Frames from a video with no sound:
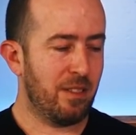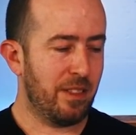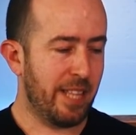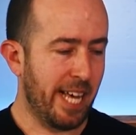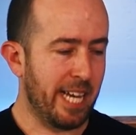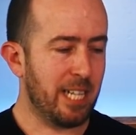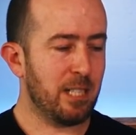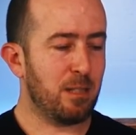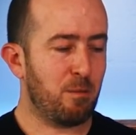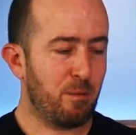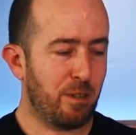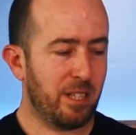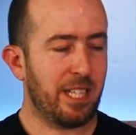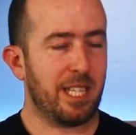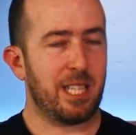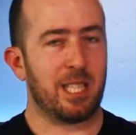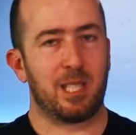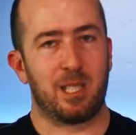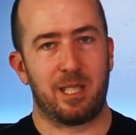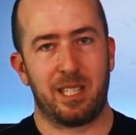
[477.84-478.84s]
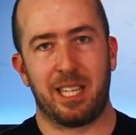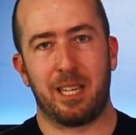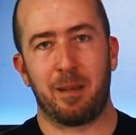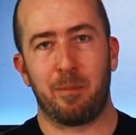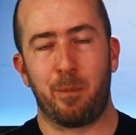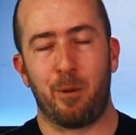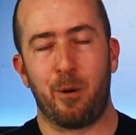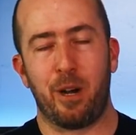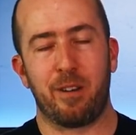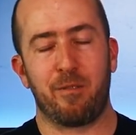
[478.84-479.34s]
that is really the
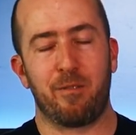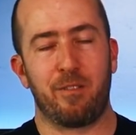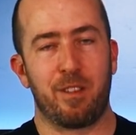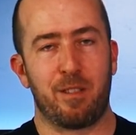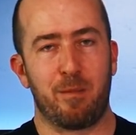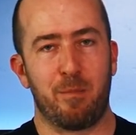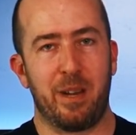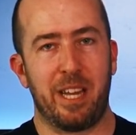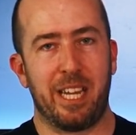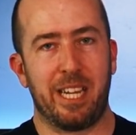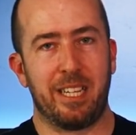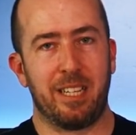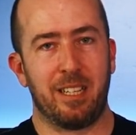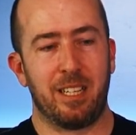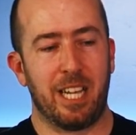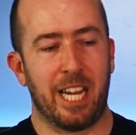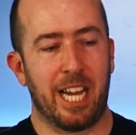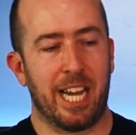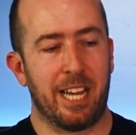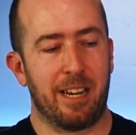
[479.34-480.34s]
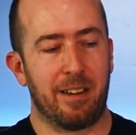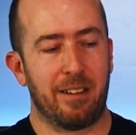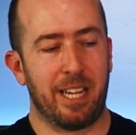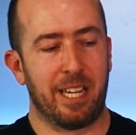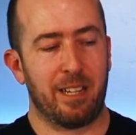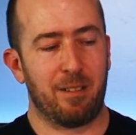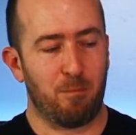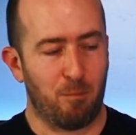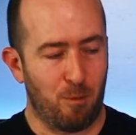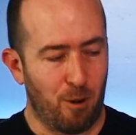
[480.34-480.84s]
sticking point with me and
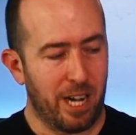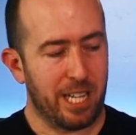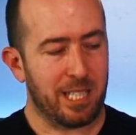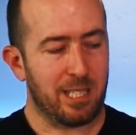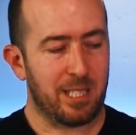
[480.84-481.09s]
why